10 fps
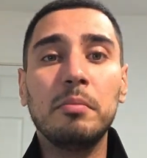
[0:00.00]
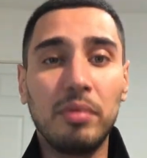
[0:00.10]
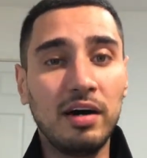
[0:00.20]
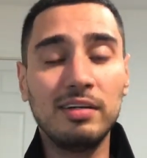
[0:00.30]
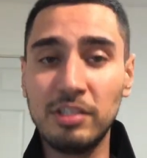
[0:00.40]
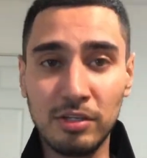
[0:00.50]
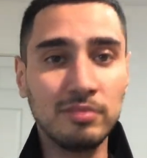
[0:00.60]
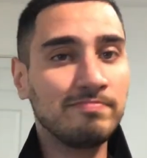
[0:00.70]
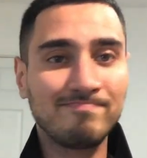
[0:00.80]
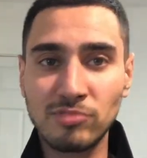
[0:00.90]
But, you know,
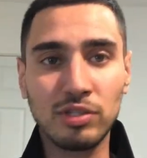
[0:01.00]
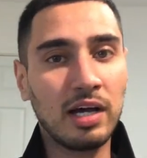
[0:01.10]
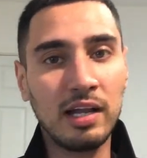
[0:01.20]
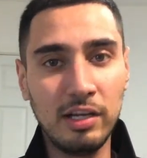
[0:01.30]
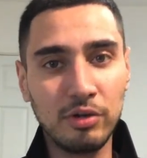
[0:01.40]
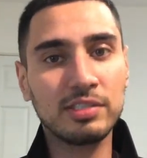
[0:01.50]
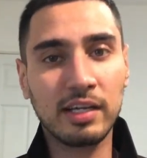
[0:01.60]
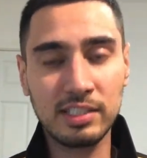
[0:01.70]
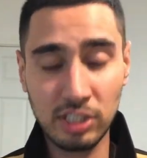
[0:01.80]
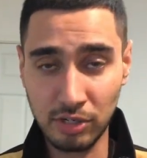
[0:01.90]
Tonali looks
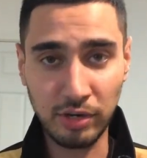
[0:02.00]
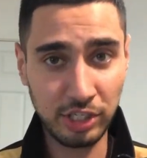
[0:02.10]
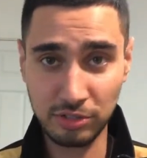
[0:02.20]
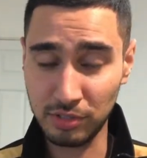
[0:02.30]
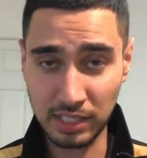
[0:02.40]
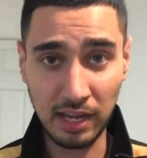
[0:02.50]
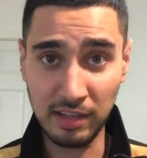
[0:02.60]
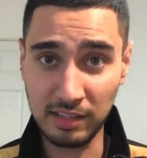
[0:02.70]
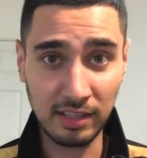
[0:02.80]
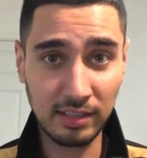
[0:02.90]
like a generational
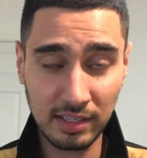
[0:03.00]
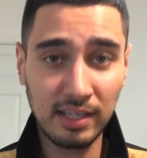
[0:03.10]
talent, and